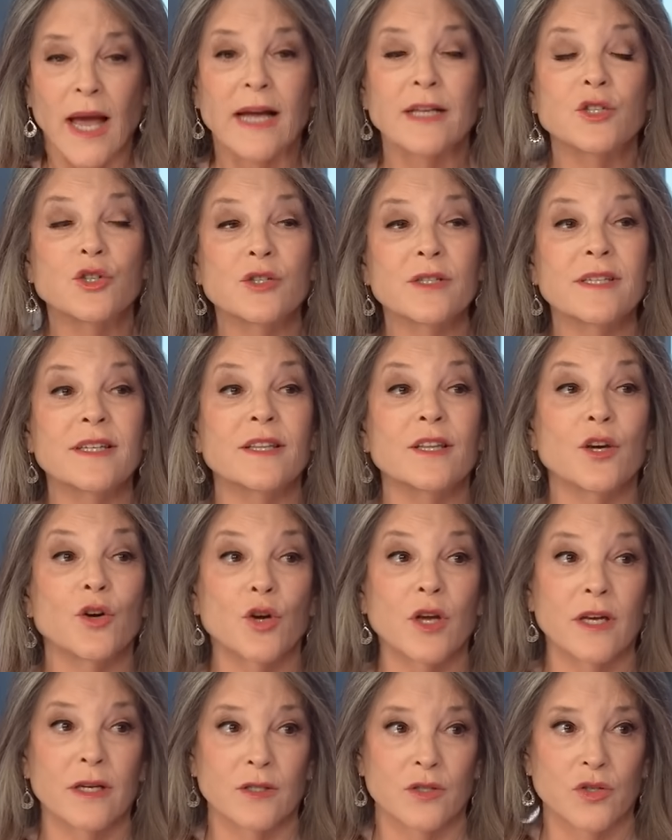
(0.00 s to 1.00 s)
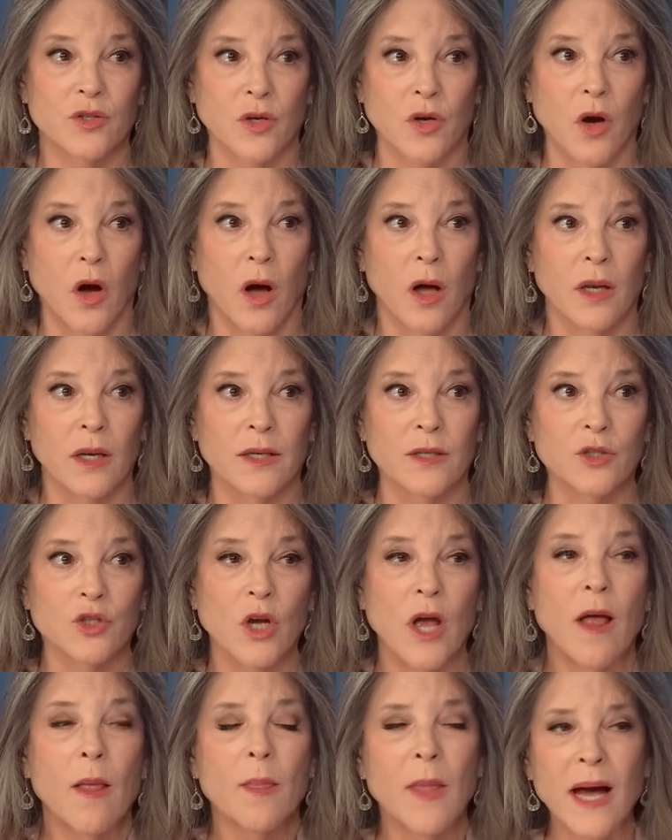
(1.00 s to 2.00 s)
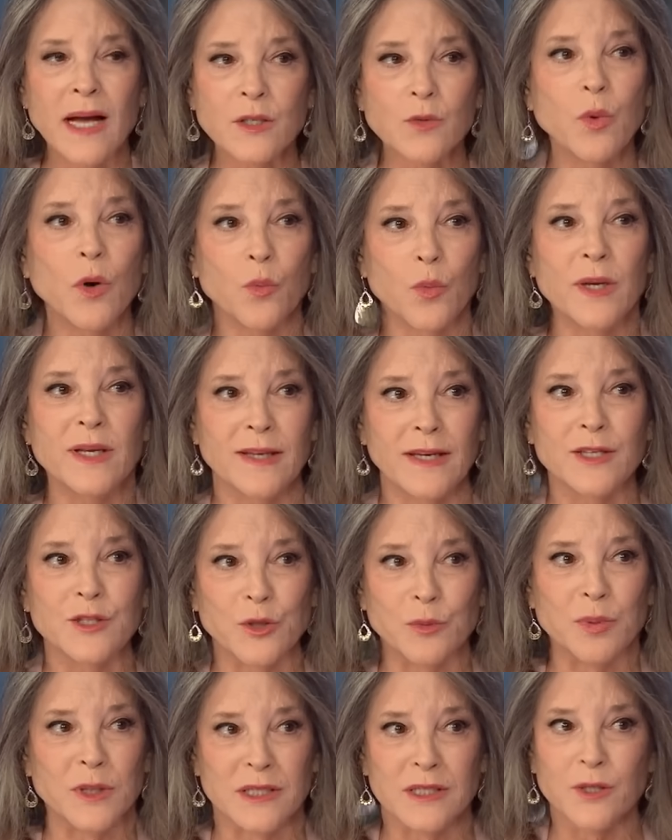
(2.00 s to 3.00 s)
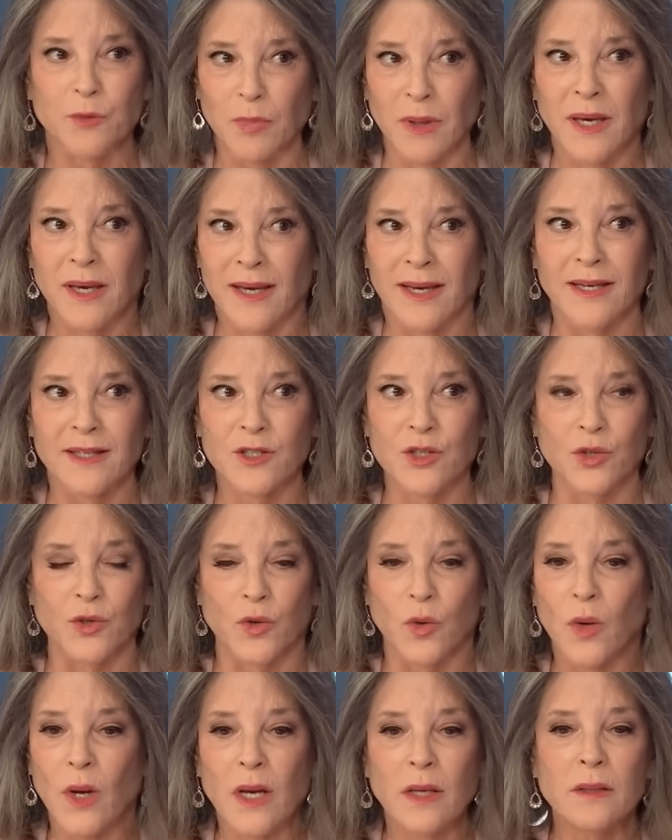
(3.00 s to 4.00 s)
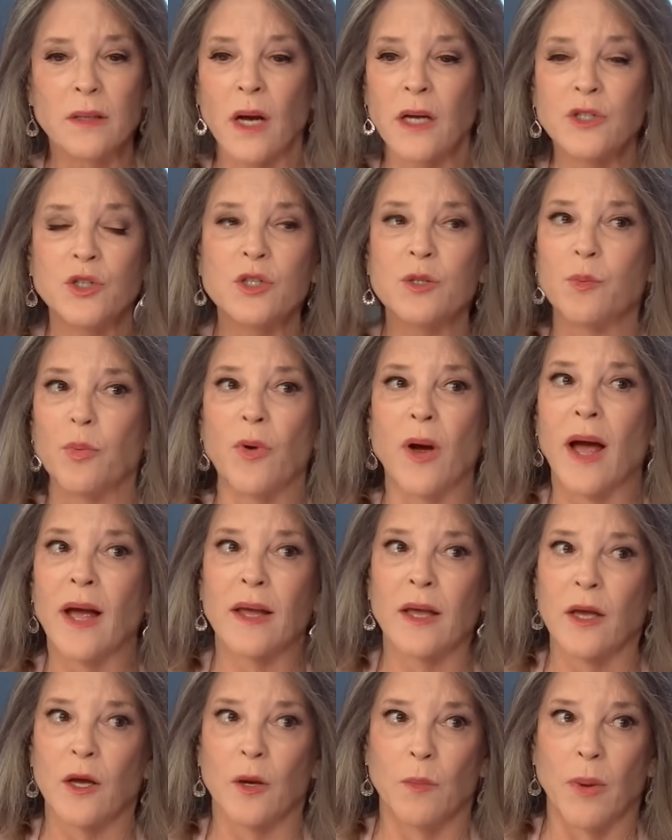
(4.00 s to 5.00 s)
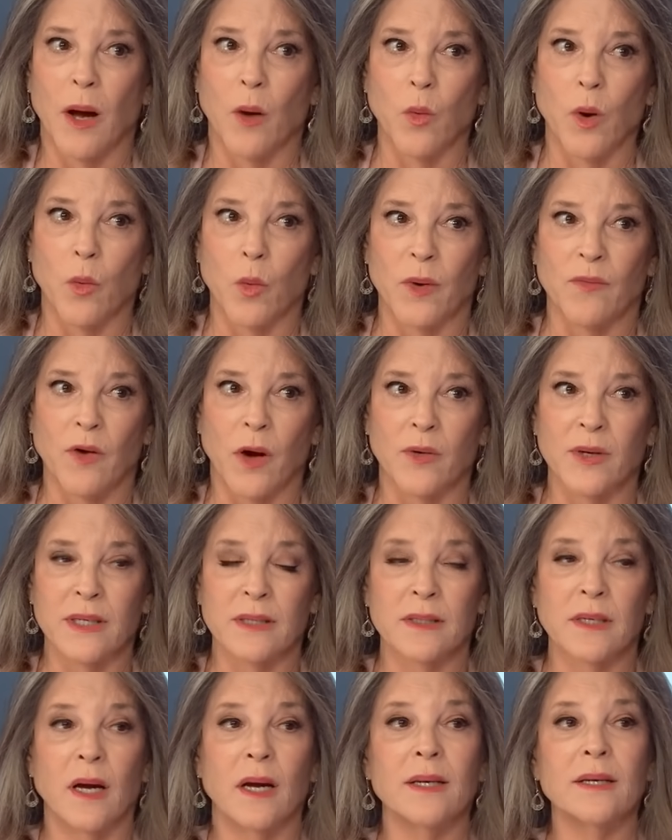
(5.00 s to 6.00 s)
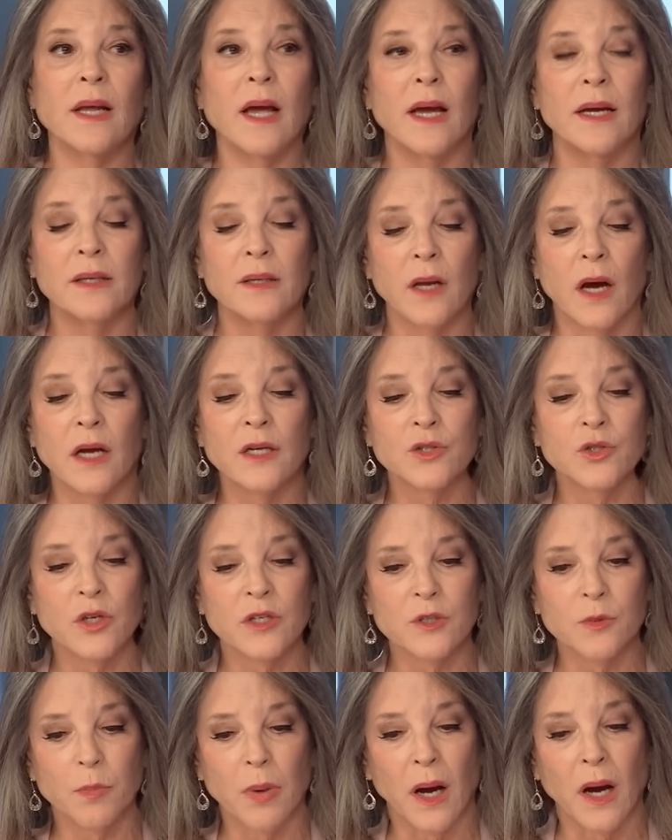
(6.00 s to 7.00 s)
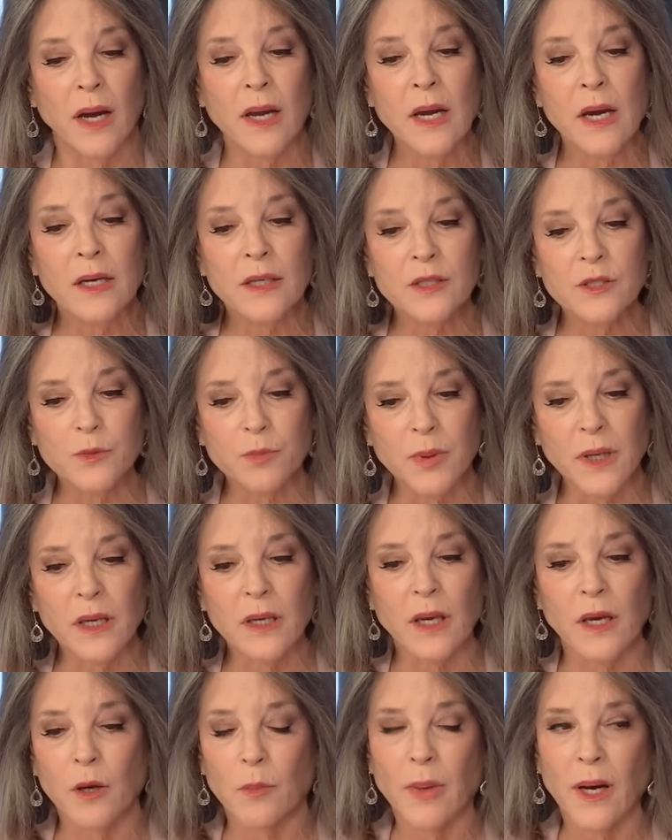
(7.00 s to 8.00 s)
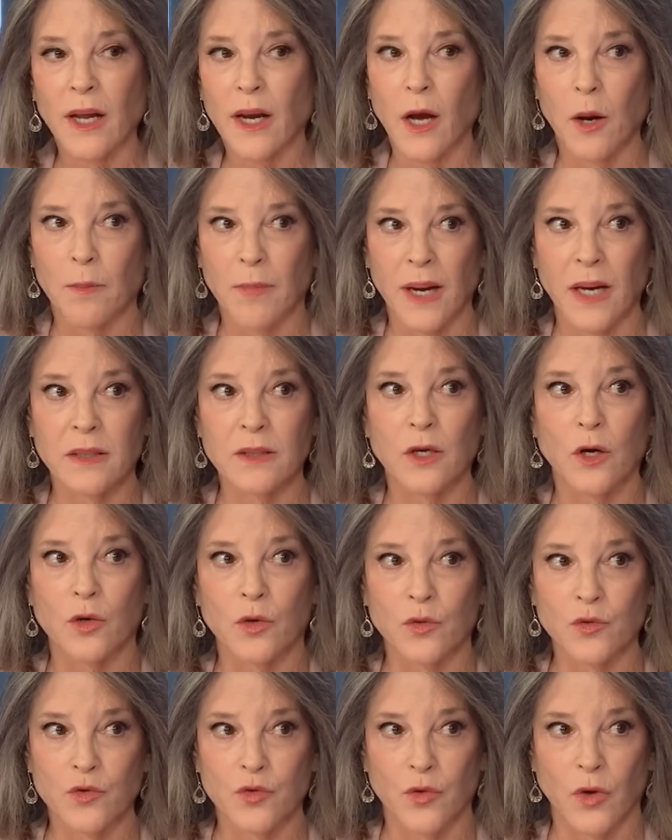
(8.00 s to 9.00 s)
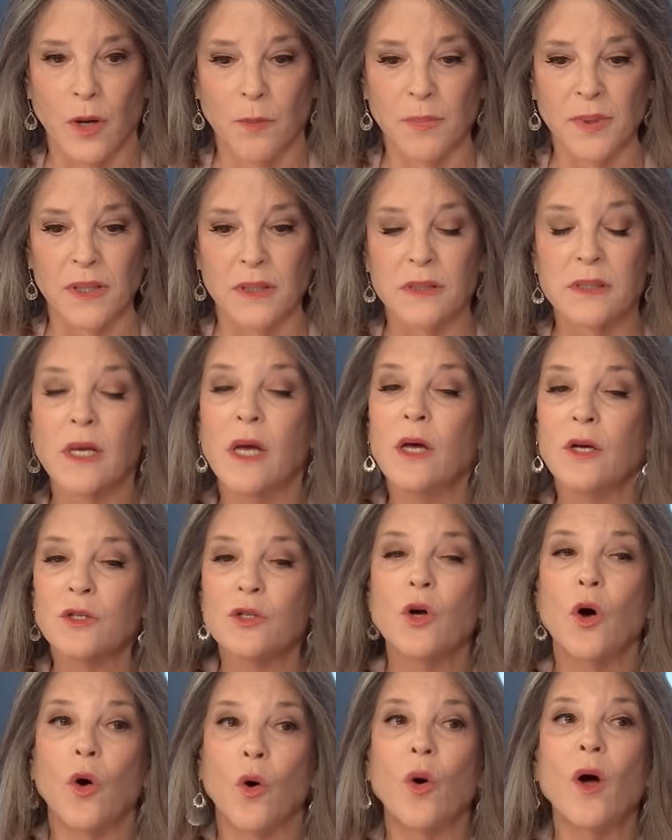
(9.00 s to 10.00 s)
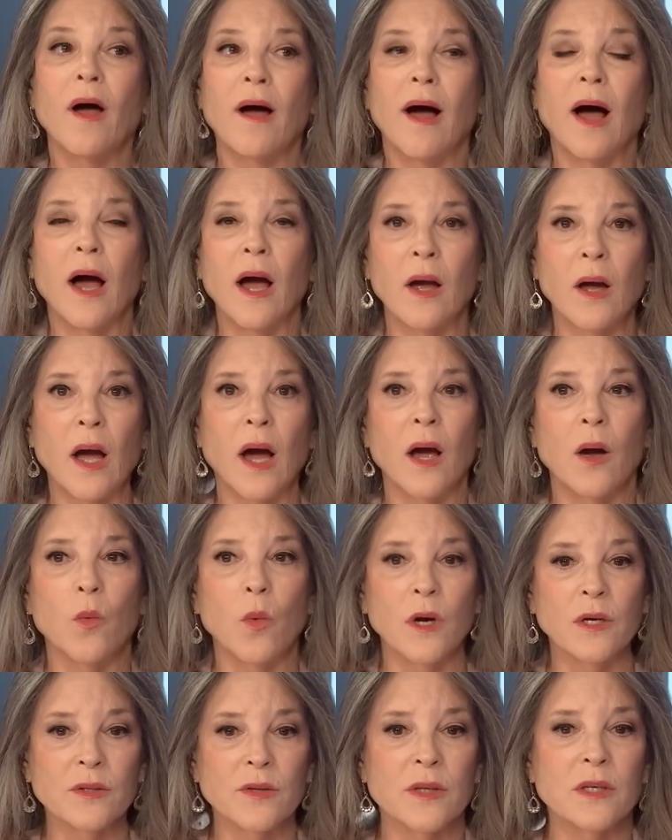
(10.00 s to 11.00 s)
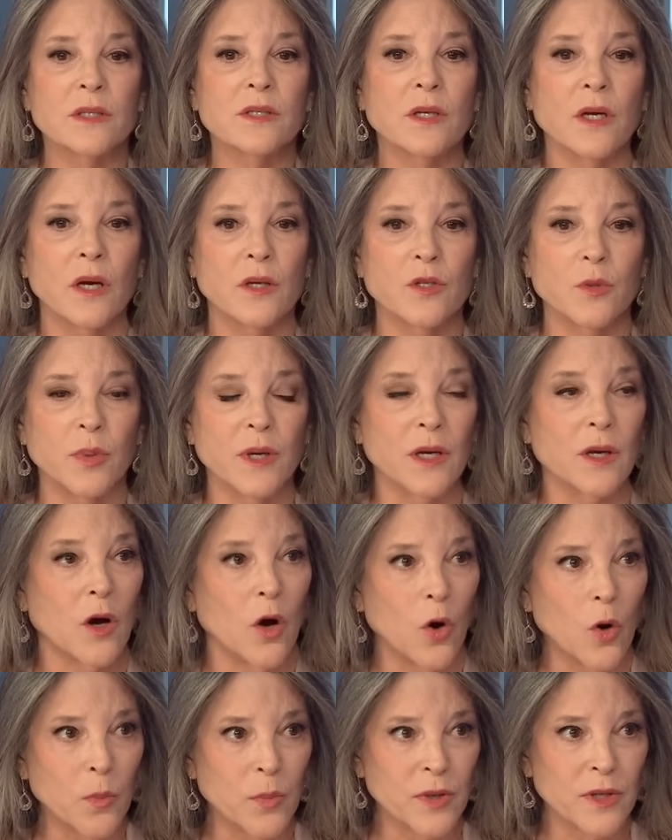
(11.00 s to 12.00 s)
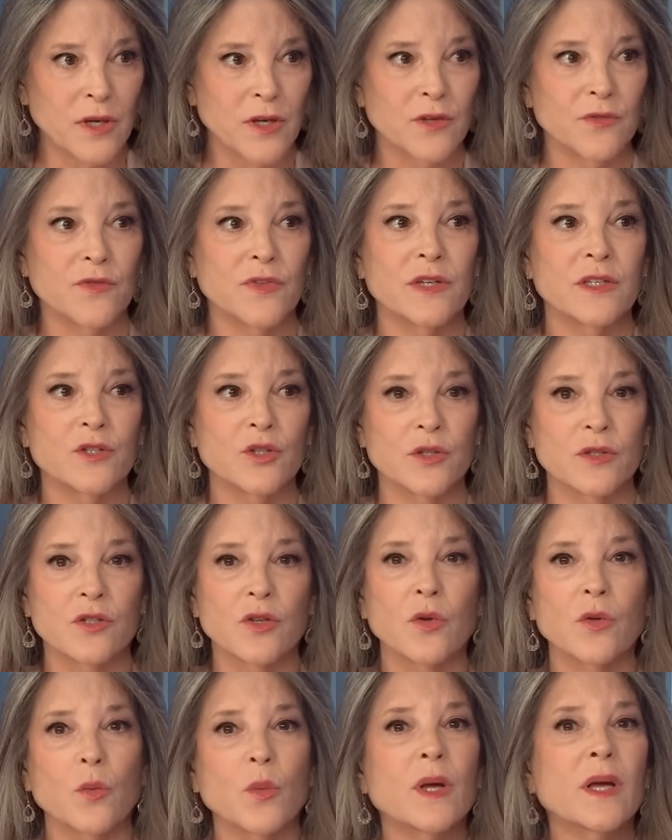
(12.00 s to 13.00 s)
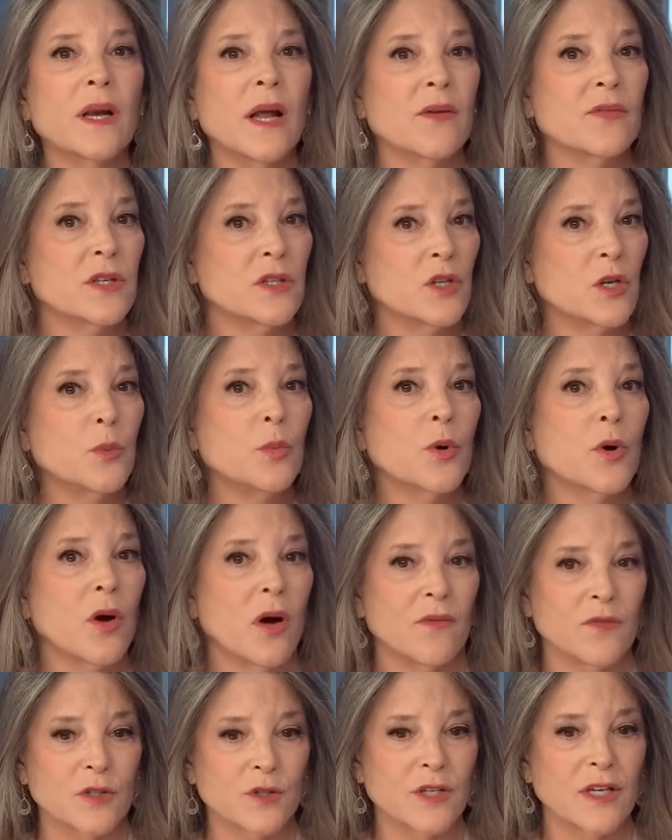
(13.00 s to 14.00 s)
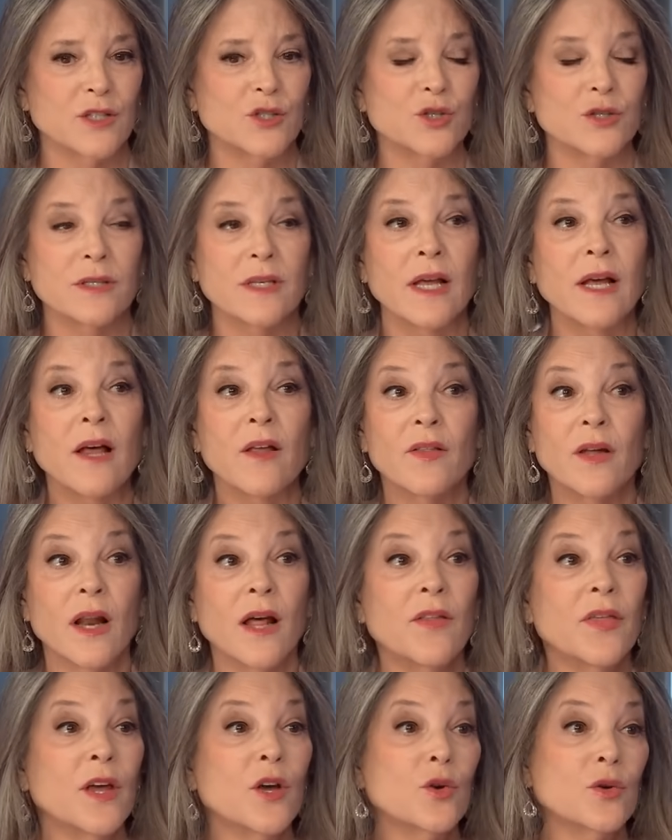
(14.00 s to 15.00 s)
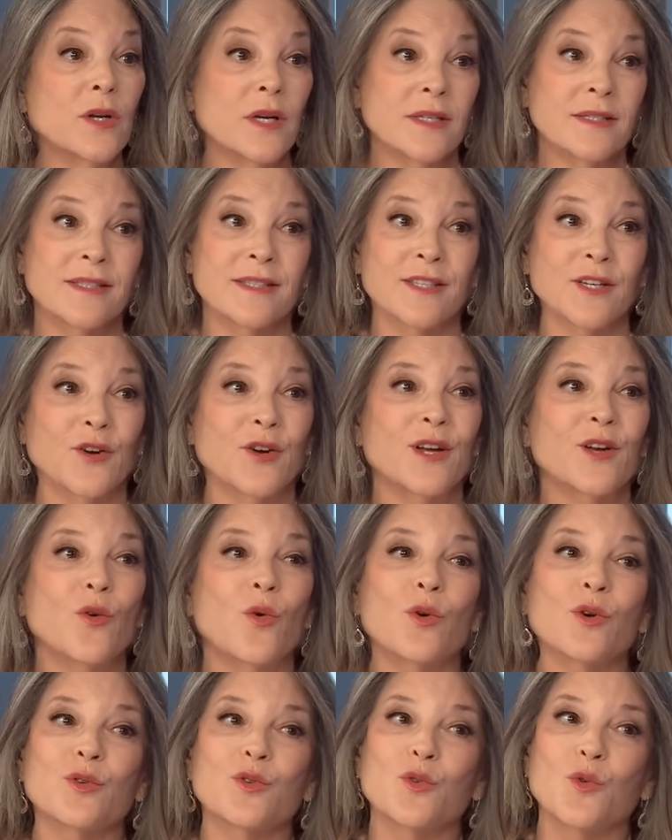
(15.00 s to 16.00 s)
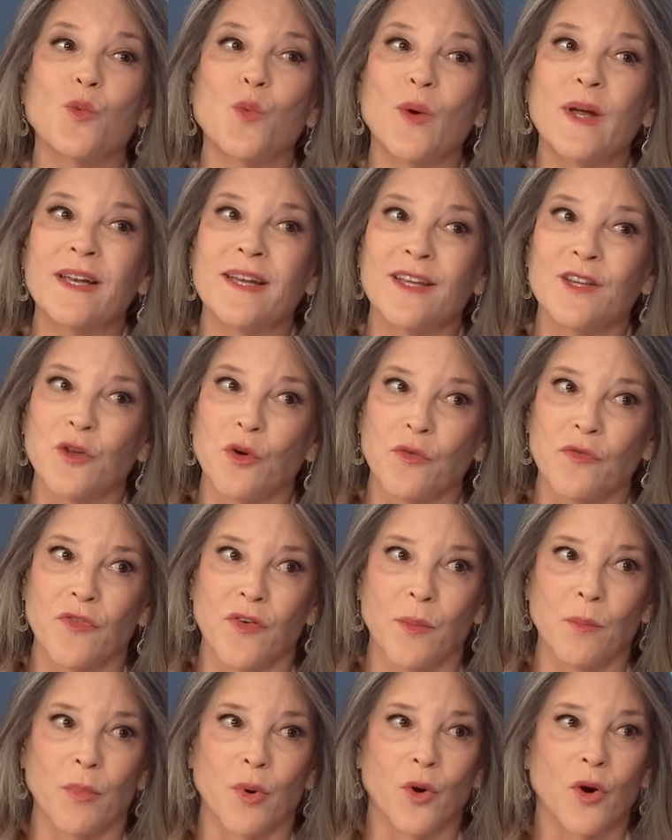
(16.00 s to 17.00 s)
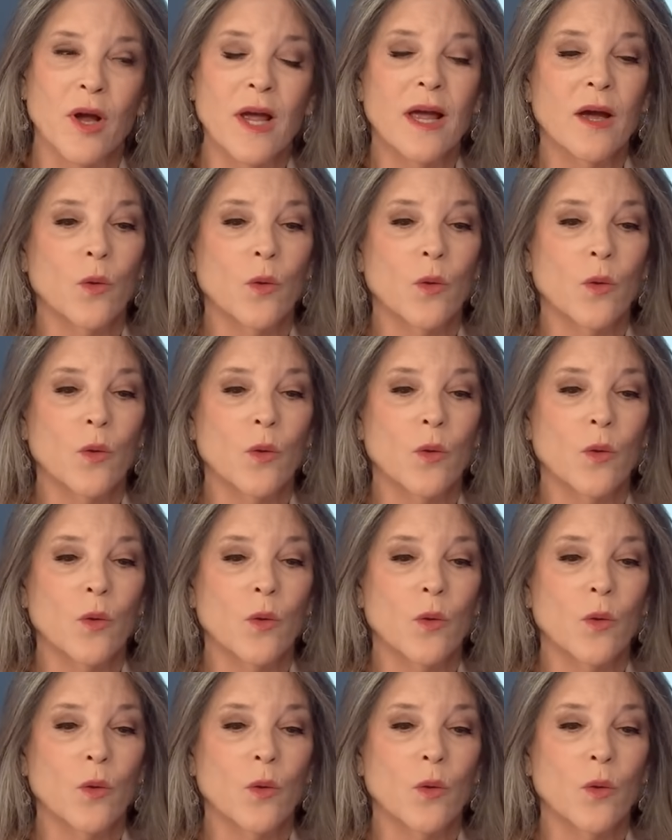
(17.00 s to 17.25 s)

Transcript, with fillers: and to send their kids to college. That's what we need to be speaking to, not just bragging about what we've already done and not just by speaking about how bad Donald Trump is. So I, I want this to be an open convention so that we can have the deeper conversations that I think are necessary in order to win in November.